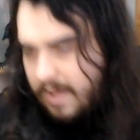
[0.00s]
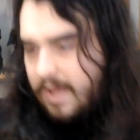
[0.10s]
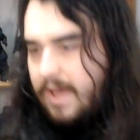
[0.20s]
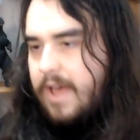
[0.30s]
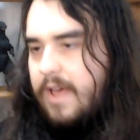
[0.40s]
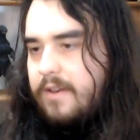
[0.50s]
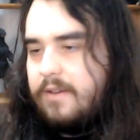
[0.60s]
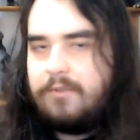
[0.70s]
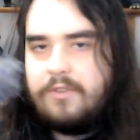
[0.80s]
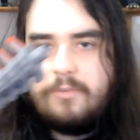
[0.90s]
And I'm
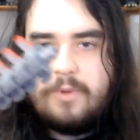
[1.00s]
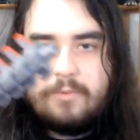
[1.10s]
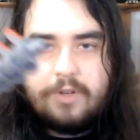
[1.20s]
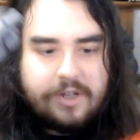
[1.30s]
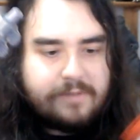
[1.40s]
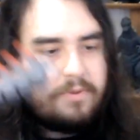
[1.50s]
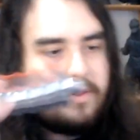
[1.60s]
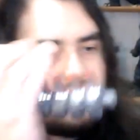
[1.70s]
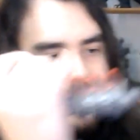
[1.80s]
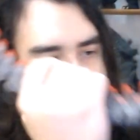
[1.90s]
assuming we just
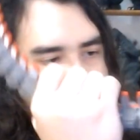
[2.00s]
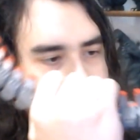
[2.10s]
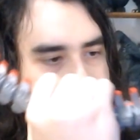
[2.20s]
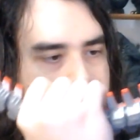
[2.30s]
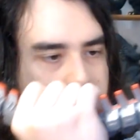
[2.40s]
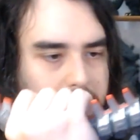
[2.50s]
plug this